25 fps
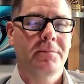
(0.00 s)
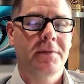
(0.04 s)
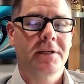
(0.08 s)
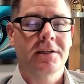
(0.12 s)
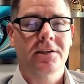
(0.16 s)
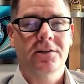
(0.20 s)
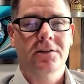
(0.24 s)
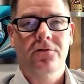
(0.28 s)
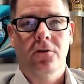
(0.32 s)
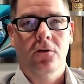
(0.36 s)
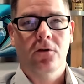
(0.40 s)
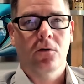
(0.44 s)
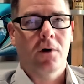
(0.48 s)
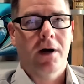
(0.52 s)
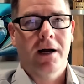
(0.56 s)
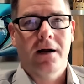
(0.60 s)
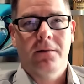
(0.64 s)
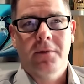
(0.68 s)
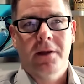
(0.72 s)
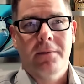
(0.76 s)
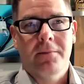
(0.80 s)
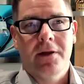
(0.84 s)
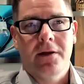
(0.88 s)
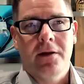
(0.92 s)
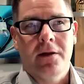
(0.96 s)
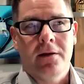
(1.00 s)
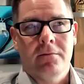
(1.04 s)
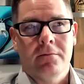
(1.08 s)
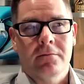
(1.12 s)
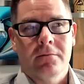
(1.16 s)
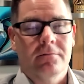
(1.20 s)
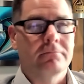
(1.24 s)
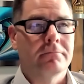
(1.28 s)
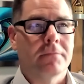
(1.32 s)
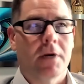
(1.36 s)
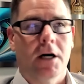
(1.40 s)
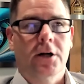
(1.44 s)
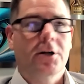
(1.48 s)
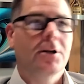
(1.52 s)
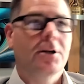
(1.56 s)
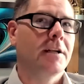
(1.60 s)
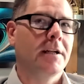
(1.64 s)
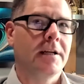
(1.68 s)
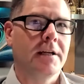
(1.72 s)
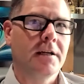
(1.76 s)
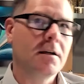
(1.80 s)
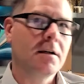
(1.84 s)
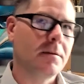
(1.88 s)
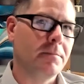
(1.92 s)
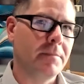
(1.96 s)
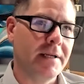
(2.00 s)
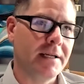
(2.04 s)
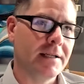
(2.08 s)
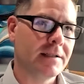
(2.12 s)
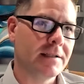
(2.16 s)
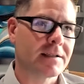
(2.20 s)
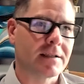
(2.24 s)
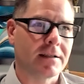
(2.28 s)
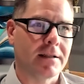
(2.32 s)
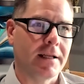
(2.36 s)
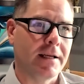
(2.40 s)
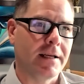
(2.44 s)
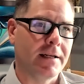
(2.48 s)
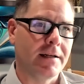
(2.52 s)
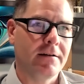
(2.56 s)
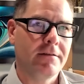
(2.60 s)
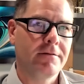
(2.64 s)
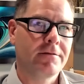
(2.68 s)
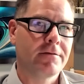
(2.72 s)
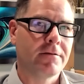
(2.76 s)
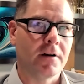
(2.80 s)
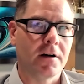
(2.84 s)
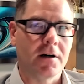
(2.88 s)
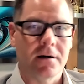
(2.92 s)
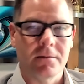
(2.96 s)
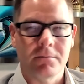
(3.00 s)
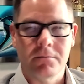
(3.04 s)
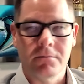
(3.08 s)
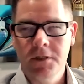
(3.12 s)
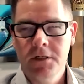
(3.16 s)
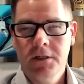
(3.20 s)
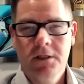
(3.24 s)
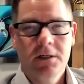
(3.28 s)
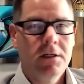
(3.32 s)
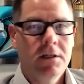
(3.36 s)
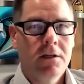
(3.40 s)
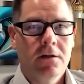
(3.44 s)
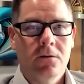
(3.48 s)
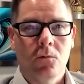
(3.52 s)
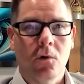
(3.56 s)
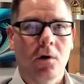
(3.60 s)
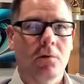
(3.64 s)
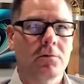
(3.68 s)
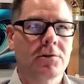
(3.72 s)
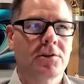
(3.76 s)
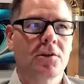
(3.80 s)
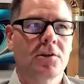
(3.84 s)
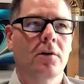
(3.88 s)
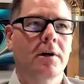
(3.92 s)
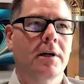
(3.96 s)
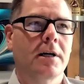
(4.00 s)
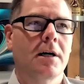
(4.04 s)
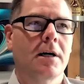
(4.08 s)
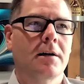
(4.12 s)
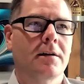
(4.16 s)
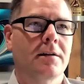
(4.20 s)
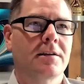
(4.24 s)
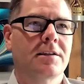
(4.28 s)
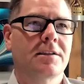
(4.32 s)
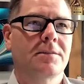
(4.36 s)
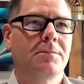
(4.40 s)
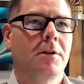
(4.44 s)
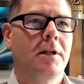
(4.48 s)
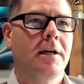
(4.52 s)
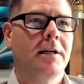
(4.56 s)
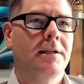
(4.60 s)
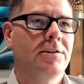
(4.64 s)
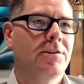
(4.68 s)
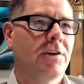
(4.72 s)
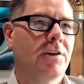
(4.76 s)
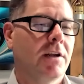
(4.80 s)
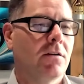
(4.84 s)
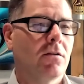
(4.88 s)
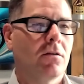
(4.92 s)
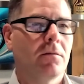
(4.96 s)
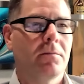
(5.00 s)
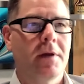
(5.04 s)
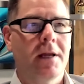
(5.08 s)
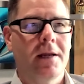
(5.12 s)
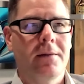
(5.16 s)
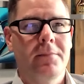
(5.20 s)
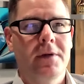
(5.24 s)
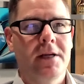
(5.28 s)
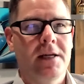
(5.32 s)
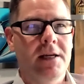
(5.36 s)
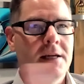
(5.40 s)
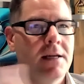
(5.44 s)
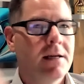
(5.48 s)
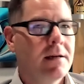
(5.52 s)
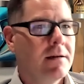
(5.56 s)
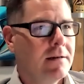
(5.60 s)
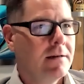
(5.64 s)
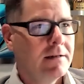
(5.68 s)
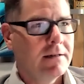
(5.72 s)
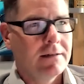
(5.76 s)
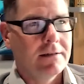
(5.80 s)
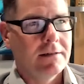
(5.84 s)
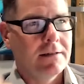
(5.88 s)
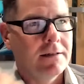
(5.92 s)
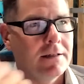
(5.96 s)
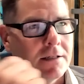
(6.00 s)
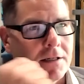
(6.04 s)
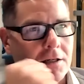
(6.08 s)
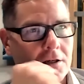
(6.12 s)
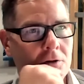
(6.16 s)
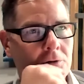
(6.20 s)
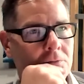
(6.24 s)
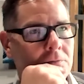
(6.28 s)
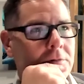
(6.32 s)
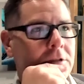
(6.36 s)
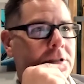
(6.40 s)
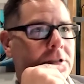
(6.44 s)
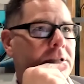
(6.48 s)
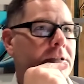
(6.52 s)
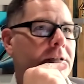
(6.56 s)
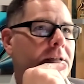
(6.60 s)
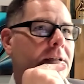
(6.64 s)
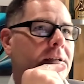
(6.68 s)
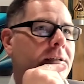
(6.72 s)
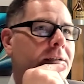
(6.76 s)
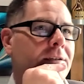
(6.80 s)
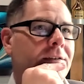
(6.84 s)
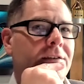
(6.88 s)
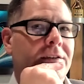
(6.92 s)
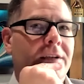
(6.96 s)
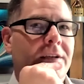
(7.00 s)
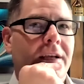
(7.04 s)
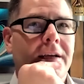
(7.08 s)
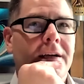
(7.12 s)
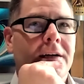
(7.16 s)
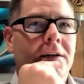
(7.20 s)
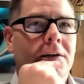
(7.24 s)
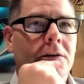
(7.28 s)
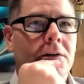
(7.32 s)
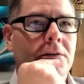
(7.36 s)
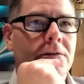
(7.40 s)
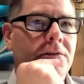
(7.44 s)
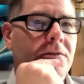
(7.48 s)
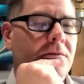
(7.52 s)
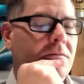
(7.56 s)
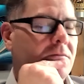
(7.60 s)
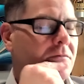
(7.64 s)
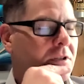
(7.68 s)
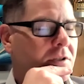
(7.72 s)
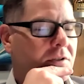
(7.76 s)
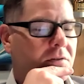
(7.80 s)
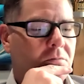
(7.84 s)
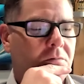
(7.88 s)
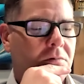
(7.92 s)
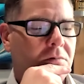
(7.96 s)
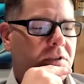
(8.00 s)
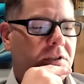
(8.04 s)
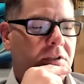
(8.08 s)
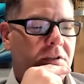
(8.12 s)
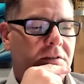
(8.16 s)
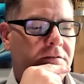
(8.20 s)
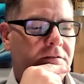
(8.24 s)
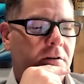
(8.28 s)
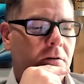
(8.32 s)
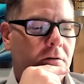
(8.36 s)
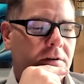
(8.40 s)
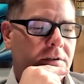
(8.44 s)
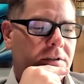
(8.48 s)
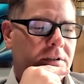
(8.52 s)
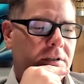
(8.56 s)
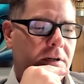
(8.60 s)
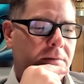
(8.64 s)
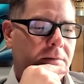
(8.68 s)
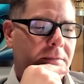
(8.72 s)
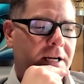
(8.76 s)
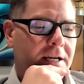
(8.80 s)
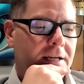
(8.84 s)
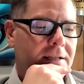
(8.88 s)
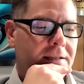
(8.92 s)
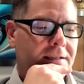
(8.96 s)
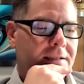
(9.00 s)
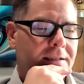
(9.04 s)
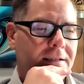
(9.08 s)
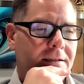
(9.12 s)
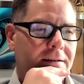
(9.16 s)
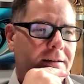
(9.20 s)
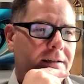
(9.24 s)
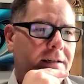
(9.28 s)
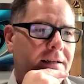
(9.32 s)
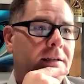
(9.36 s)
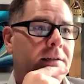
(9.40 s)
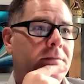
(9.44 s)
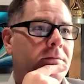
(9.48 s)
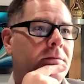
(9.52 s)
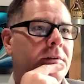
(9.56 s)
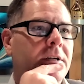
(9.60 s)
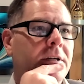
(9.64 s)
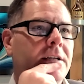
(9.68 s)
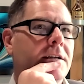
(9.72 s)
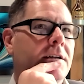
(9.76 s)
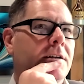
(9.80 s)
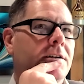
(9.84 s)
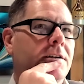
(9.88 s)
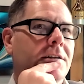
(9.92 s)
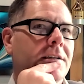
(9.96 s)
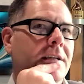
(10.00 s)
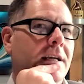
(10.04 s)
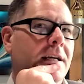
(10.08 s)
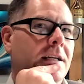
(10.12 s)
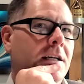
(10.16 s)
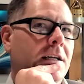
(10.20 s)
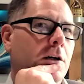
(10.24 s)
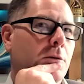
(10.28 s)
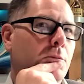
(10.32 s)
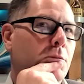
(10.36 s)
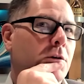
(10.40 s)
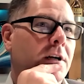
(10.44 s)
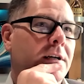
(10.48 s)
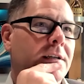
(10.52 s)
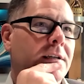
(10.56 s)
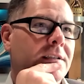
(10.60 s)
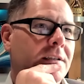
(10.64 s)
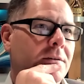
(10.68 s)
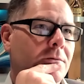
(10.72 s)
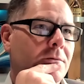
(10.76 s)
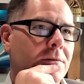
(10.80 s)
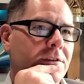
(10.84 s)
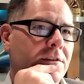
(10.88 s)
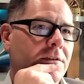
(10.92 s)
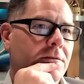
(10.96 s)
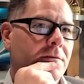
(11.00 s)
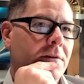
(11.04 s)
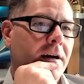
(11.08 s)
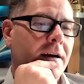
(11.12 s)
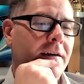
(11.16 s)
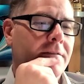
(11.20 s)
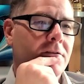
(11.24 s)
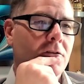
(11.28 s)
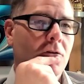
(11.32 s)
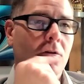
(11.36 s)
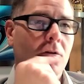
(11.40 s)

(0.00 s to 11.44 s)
Because for a while, maybe marketing could be insulated from what was going on in the supply chain, or maybe, you know, uh, sales just was going to focus on making the sale. They didn't need to understand how pricing was derived.